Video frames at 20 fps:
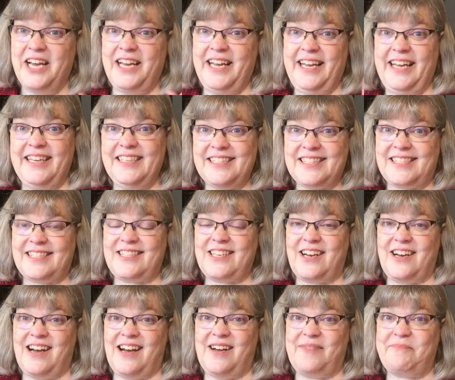Hit
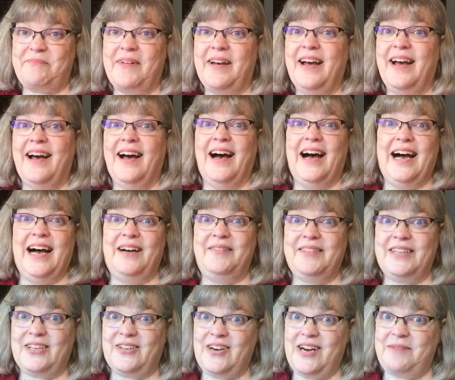stop. I'm
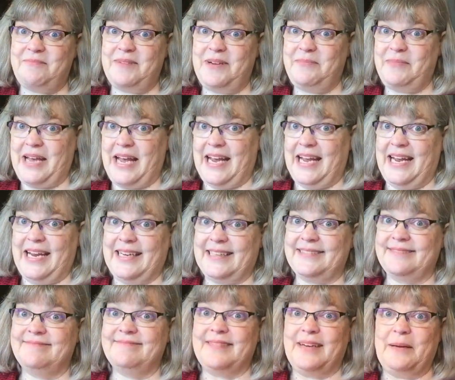gonna grab my
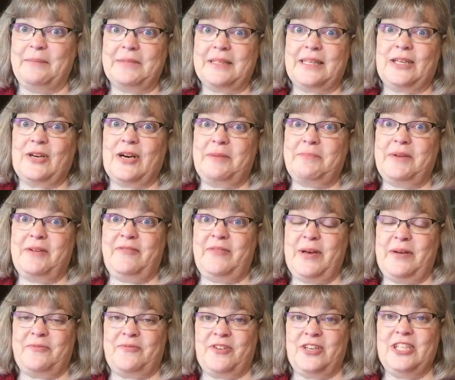bag, I'm gonna grab my
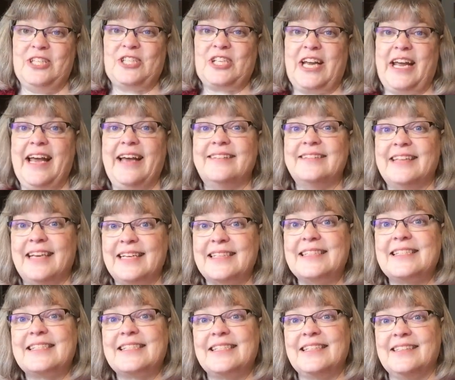beverage, and
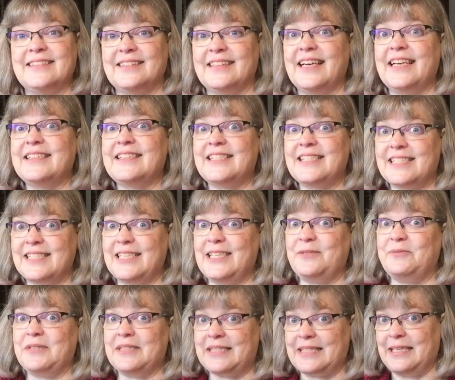let's let's see
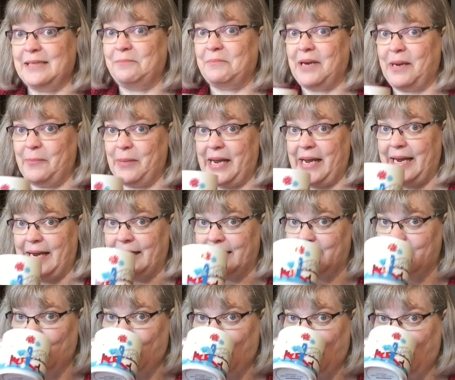what's in my bag.